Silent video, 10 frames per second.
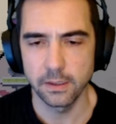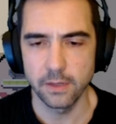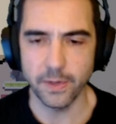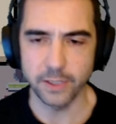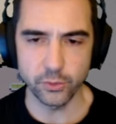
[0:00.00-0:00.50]

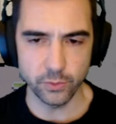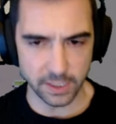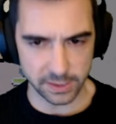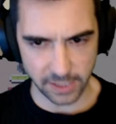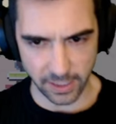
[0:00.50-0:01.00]
If I do
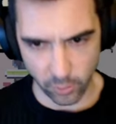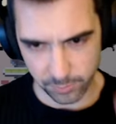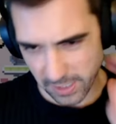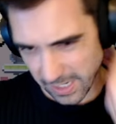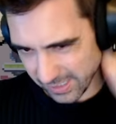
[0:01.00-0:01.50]
this, I hope
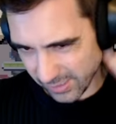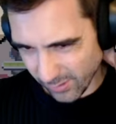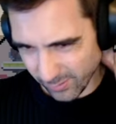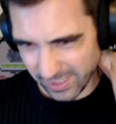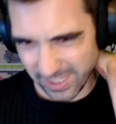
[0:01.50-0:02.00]
the knights
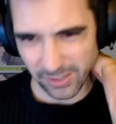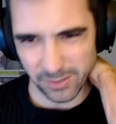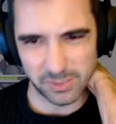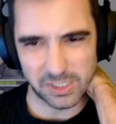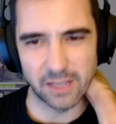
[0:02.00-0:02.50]
don't kill
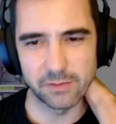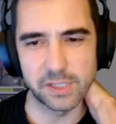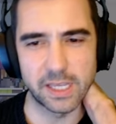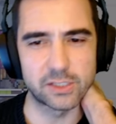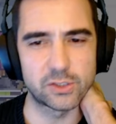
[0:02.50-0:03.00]
themselves
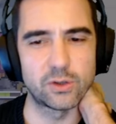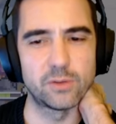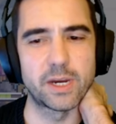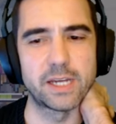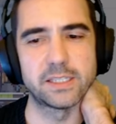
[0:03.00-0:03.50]
next
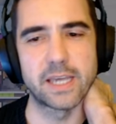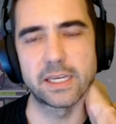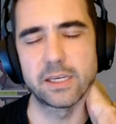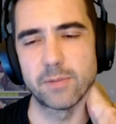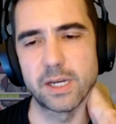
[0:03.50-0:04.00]
turn by
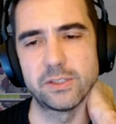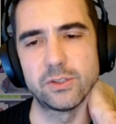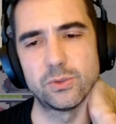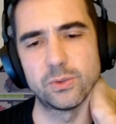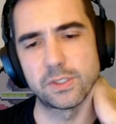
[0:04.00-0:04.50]
attacking my
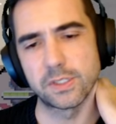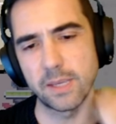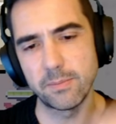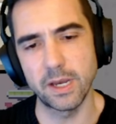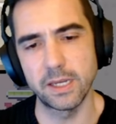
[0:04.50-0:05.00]
dudes.
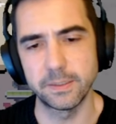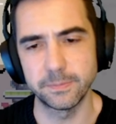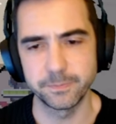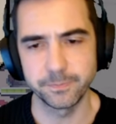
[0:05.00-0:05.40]
They might.